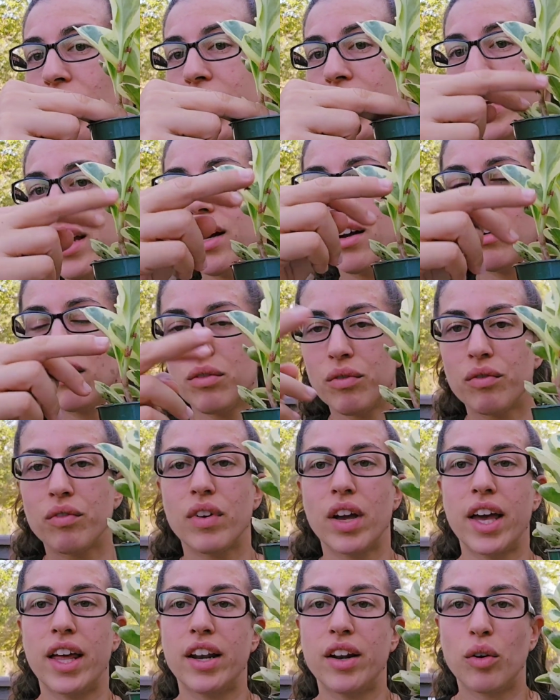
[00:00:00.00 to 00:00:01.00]
here,
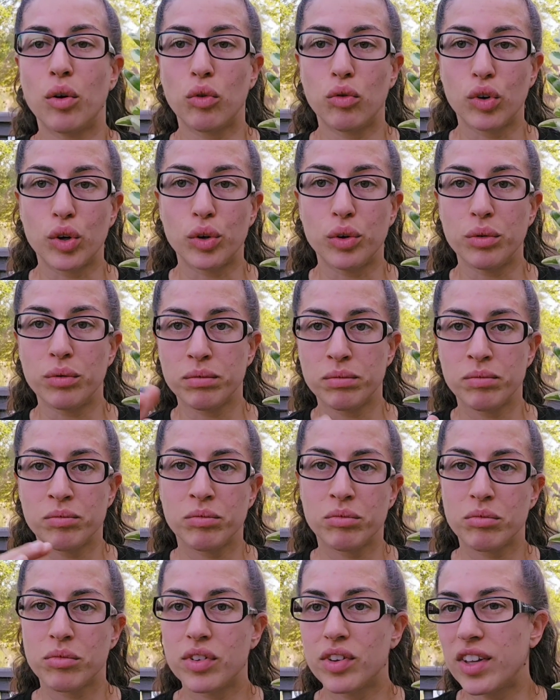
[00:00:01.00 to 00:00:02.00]
and it'll root,
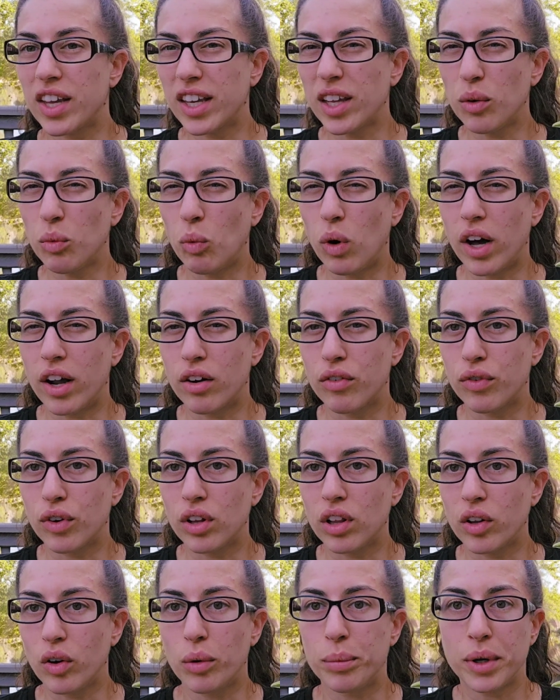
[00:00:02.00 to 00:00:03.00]
stick it in water for a
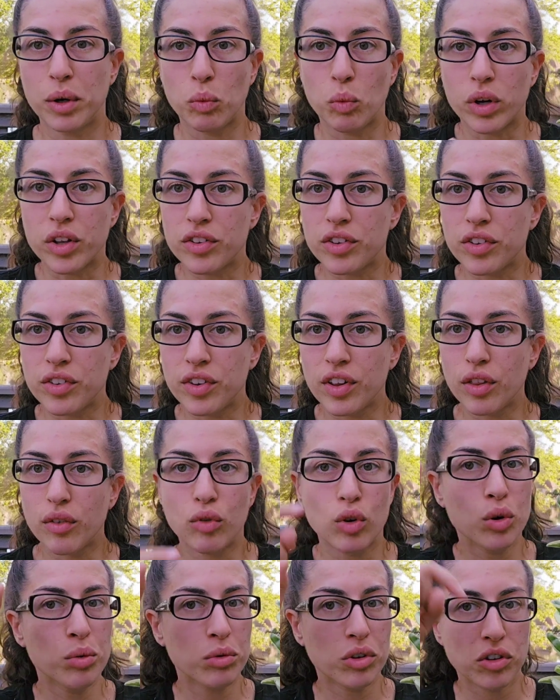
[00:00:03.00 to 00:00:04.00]
little bit. Once you see the
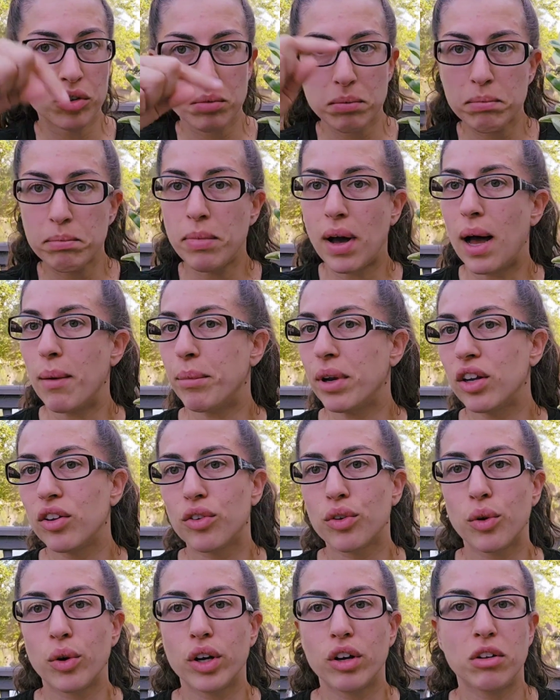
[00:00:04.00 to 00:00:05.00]
roots, pop it in
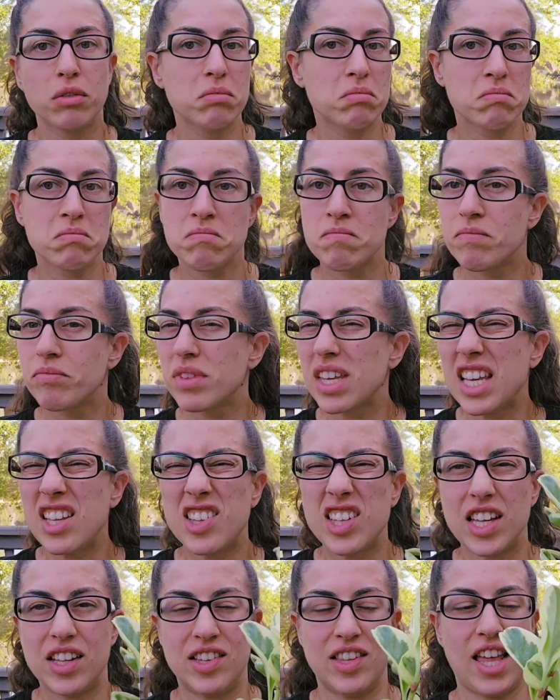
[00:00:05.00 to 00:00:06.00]
soil. Easy
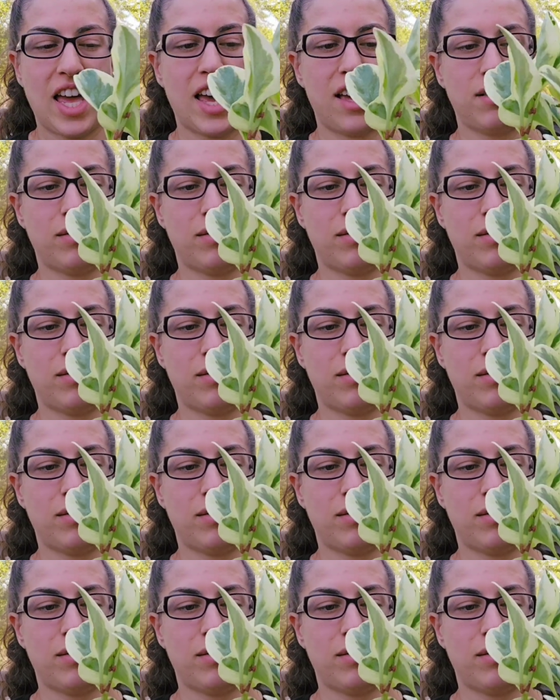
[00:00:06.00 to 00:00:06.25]
as that.